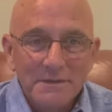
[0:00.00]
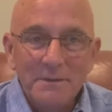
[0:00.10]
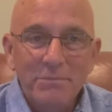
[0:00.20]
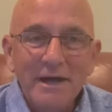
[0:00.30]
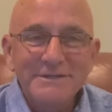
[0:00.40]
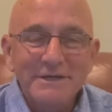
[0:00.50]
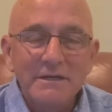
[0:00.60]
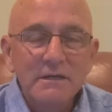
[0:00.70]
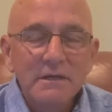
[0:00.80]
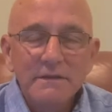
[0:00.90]
the
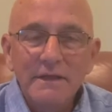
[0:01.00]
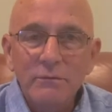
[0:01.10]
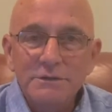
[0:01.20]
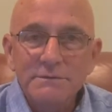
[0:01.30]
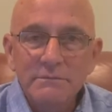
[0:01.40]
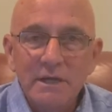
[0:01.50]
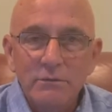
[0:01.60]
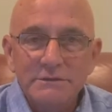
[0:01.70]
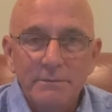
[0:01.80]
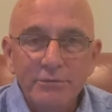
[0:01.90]
budget that
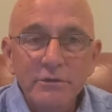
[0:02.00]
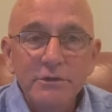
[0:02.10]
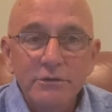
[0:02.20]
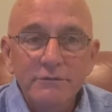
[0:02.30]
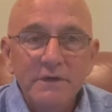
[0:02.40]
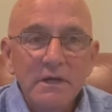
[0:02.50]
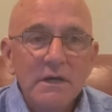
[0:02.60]
was approved,